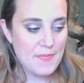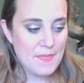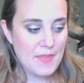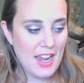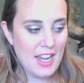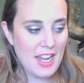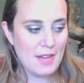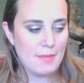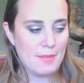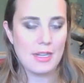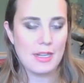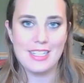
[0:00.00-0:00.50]

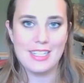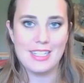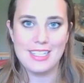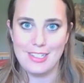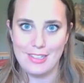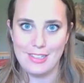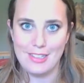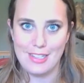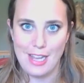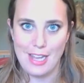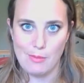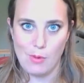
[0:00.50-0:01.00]
Um,
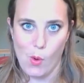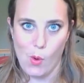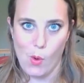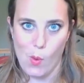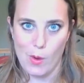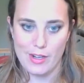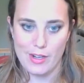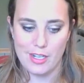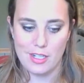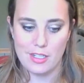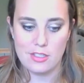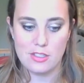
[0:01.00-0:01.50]
clearly, I'm a
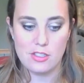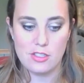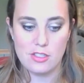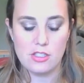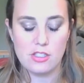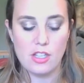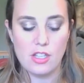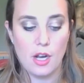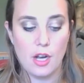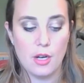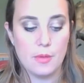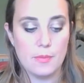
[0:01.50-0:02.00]
hoarder.
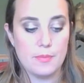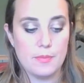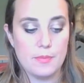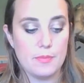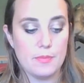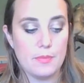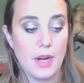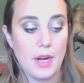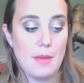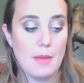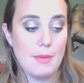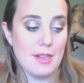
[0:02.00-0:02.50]
So,
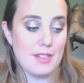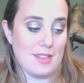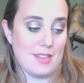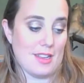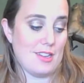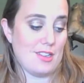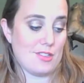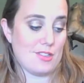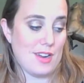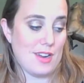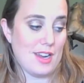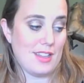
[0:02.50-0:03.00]
but I'm
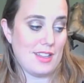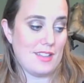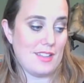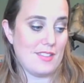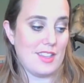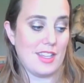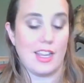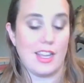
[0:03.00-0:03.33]
excited to try a lot.